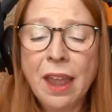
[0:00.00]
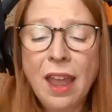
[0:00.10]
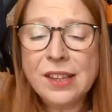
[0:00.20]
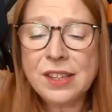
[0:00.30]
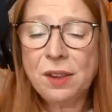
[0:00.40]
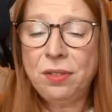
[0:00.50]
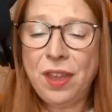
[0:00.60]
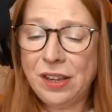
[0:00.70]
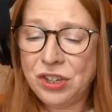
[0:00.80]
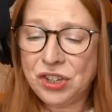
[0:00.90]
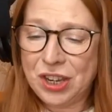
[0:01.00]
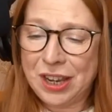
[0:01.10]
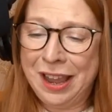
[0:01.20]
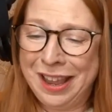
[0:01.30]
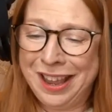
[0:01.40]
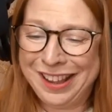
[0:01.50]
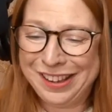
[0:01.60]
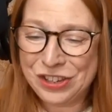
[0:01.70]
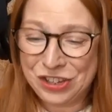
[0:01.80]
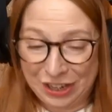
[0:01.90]
So then she
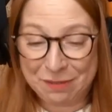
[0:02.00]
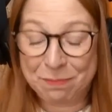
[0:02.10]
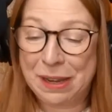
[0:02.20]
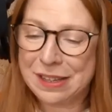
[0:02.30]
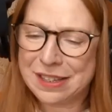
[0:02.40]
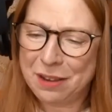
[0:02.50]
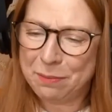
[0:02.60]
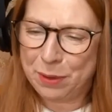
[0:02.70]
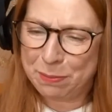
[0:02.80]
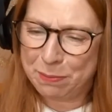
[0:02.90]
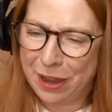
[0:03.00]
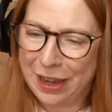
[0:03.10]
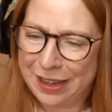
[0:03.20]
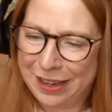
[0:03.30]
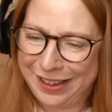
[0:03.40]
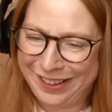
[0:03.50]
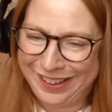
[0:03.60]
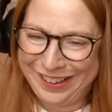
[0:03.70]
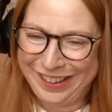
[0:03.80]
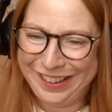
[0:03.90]
she meets up with Mike
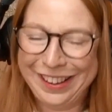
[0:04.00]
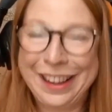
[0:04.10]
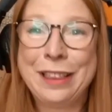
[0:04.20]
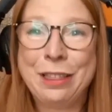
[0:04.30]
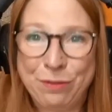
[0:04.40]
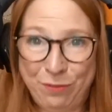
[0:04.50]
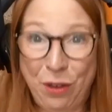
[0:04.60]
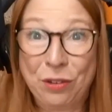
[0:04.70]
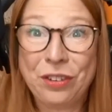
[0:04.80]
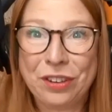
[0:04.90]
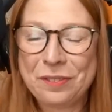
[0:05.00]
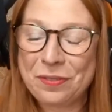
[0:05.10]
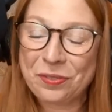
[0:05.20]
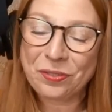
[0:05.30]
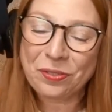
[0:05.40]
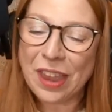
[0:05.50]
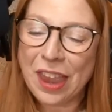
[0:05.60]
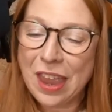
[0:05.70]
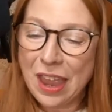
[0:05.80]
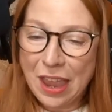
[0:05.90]
in the fog.
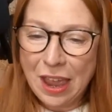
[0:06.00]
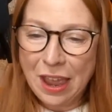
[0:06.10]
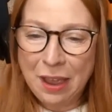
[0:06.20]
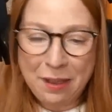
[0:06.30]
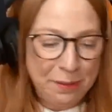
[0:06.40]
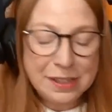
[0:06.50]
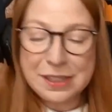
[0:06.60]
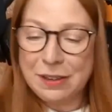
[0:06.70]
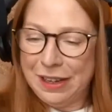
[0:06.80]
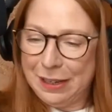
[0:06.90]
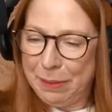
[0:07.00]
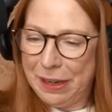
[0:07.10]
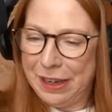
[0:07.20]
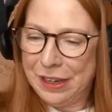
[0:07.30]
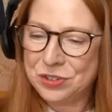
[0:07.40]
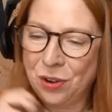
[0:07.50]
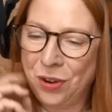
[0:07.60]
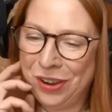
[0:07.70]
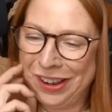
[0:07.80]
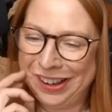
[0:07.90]
So a little bit later
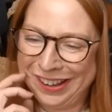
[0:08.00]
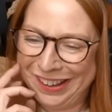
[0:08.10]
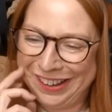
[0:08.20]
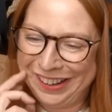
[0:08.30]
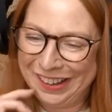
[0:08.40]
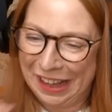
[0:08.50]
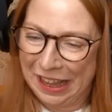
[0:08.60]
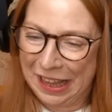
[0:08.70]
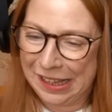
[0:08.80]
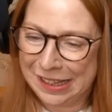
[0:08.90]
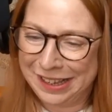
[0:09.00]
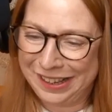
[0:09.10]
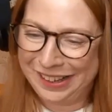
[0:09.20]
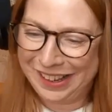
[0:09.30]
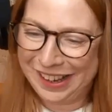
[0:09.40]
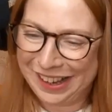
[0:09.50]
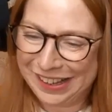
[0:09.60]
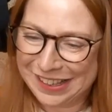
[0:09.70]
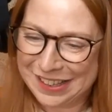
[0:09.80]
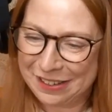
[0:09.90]
on, it
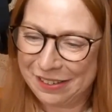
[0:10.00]
gets to.